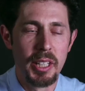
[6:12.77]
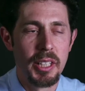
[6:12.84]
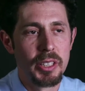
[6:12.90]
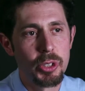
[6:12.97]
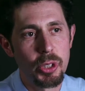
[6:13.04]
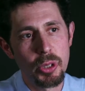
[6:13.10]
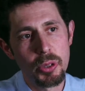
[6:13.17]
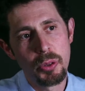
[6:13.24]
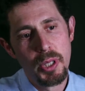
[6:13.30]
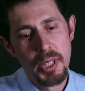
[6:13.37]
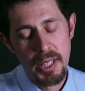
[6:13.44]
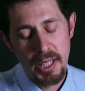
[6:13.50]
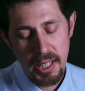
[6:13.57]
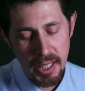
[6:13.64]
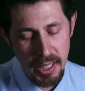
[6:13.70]
So,
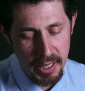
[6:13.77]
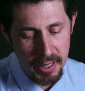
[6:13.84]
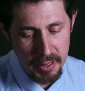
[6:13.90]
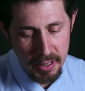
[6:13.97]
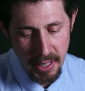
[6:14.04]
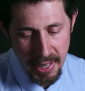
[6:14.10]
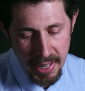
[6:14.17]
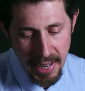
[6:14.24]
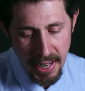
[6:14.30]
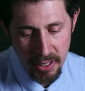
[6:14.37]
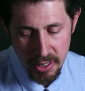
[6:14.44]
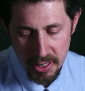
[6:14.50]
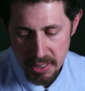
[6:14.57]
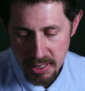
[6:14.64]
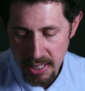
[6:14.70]
and
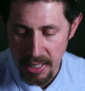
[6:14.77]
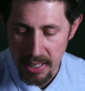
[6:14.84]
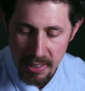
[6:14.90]
Harriet did that.